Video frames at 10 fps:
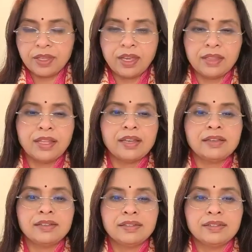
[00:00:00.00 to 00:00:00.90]
and
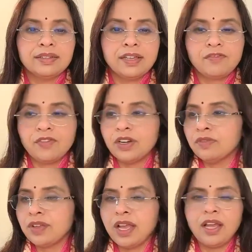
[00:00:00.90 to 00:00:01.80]
then in front of
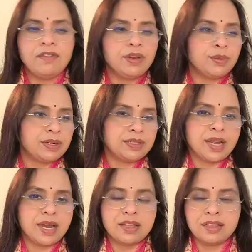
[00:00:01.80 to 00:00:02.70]
everyone
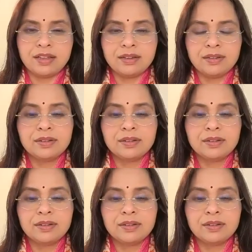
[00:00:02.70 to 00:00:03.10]
standing there,